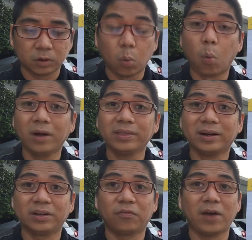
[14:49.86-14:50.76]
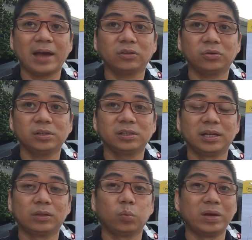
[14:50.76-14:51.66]
What are the factors
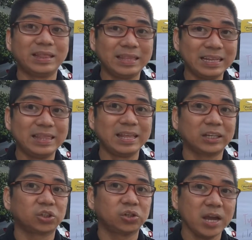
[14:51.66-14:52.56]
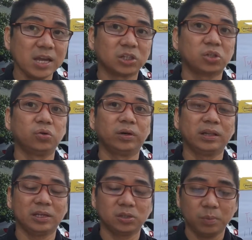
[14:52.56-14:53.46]
that we did not change during
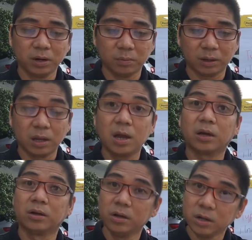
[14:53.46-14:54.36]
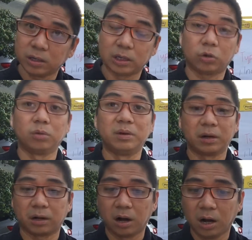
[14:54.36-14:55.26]
the experiment? Good. It could be the
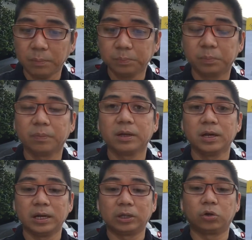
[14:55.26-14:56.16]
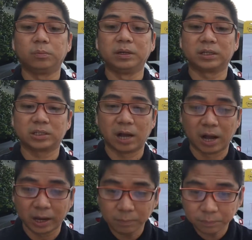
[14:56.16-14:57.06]
cup. It could be the
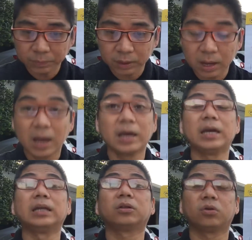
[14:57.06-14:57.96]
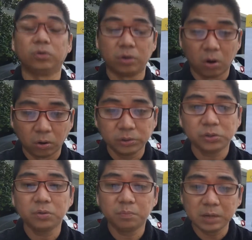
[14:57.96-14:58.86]
time. It could
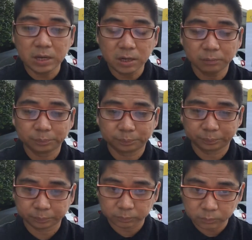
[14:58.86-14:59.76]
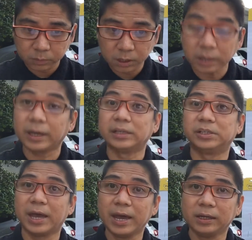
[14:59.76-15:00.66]
also be,
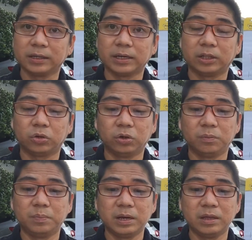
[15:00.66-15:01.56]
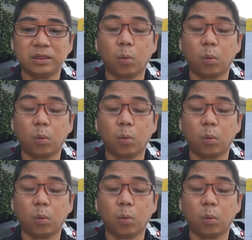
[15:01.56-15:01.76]
exactly, it could be the